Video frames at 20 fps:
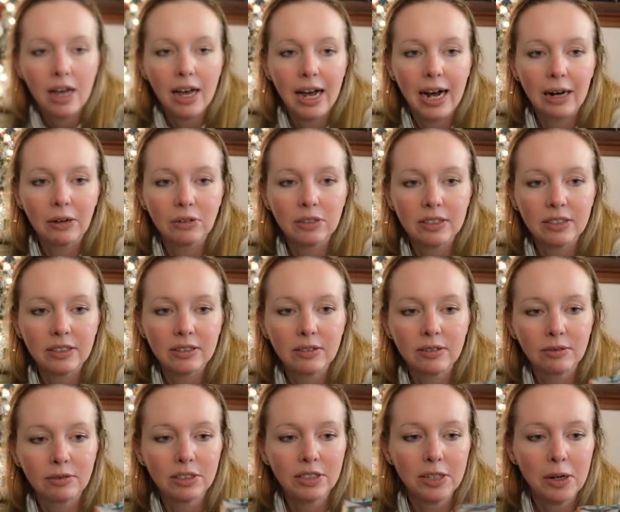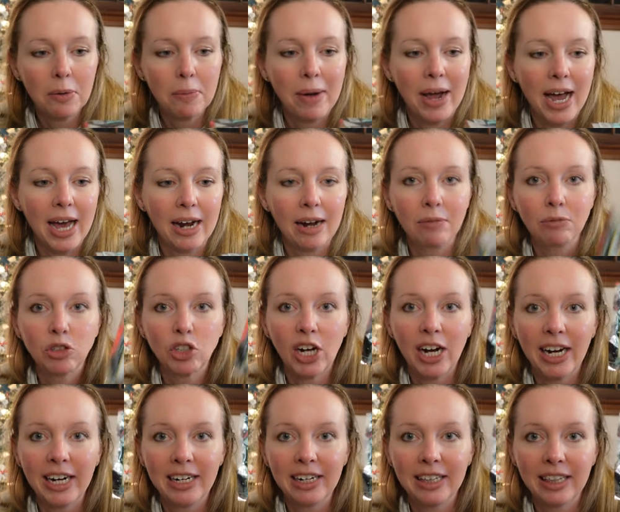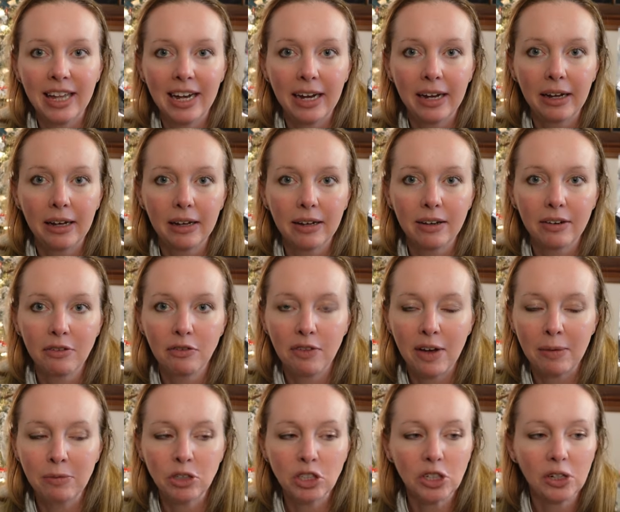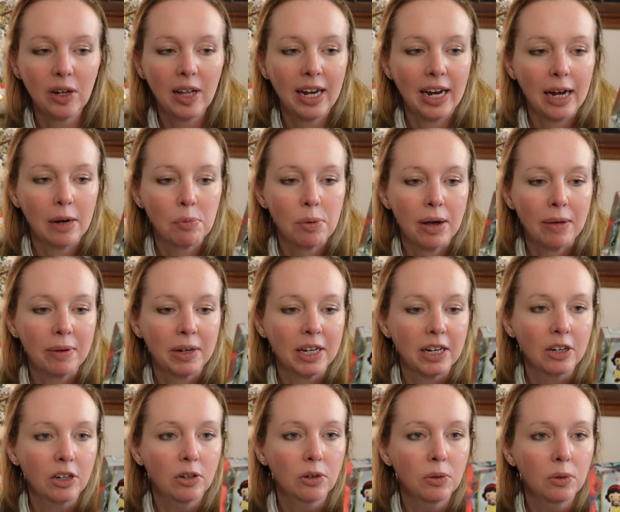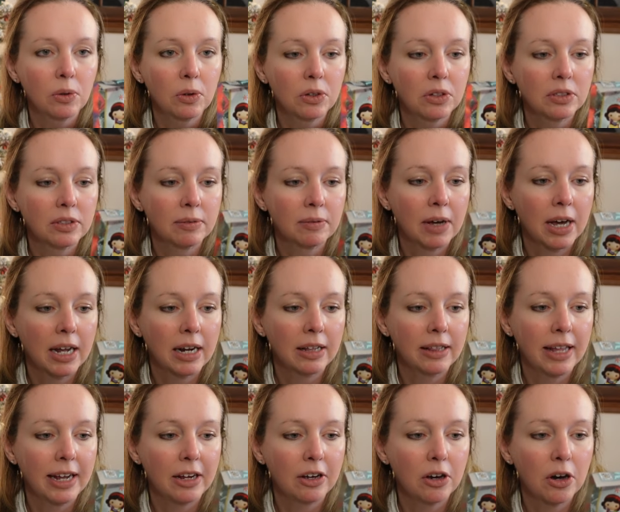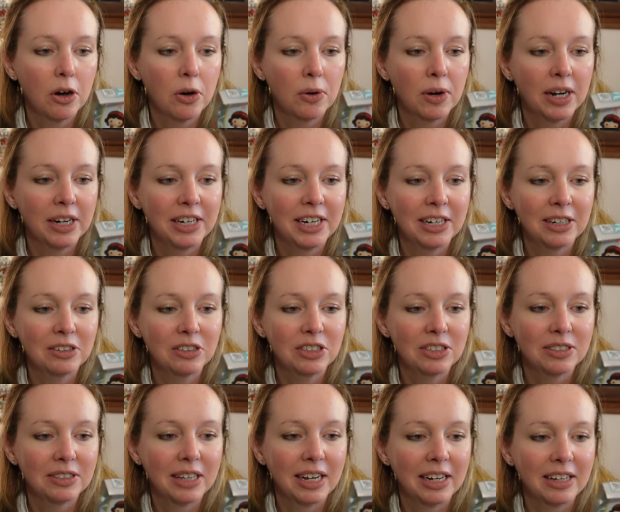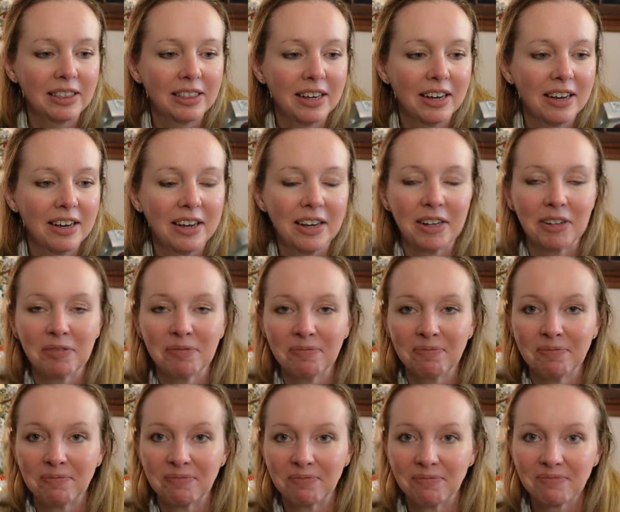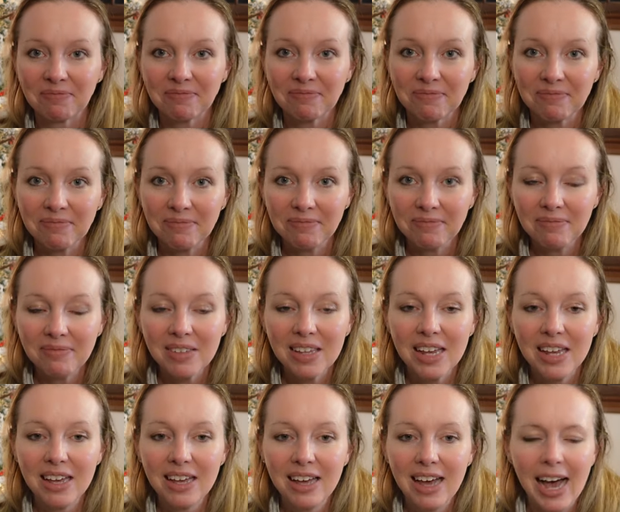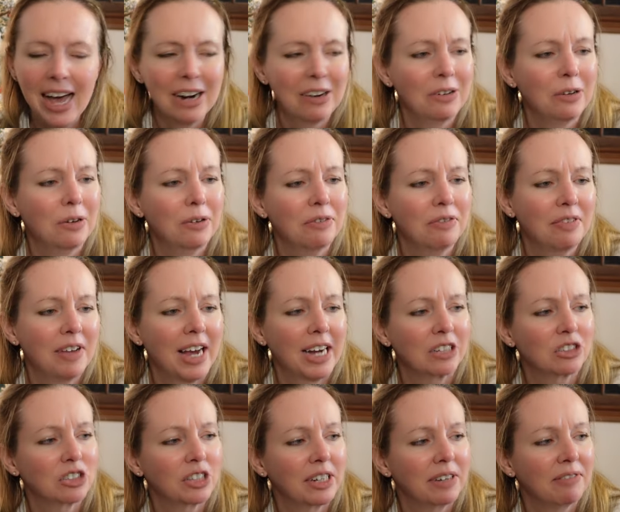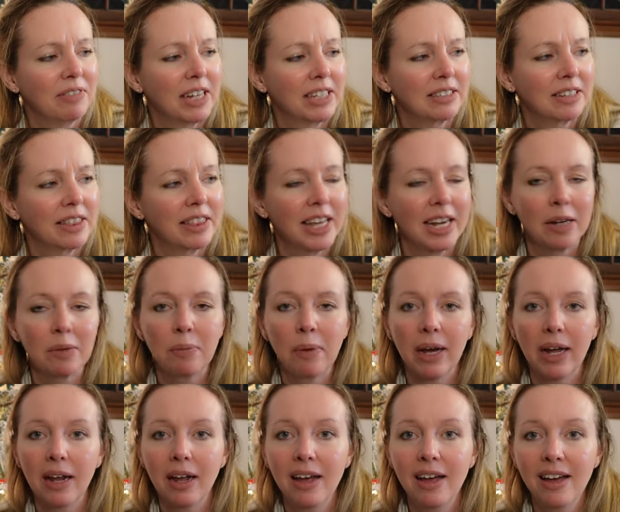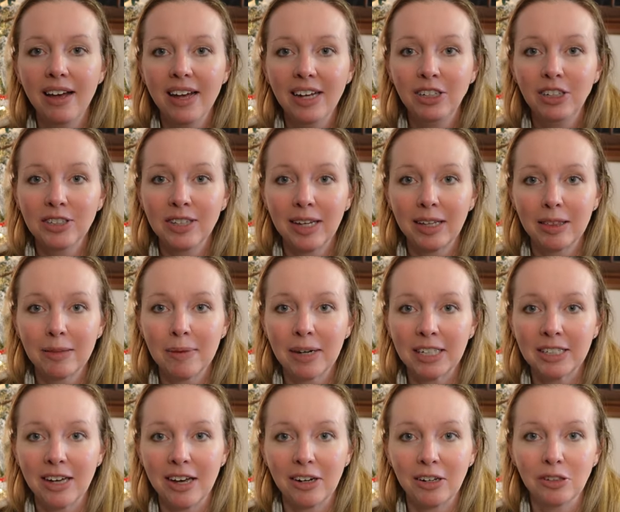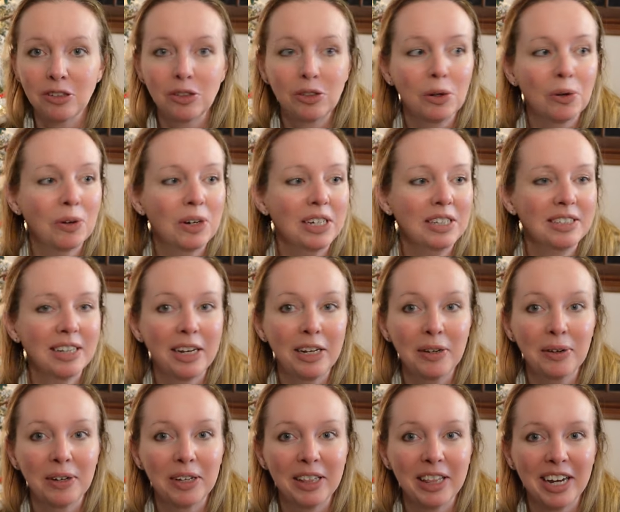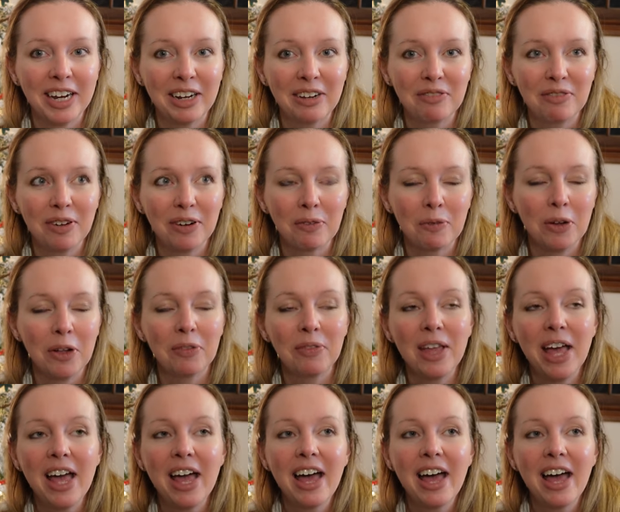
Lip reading: I was so bad. I'm trying to, like, I'm sure, like, I probably could Google some kind of, like, code on here, just like the I don't know if actually if that's a thing, but just like the McDonald's toys, how you could, like, well,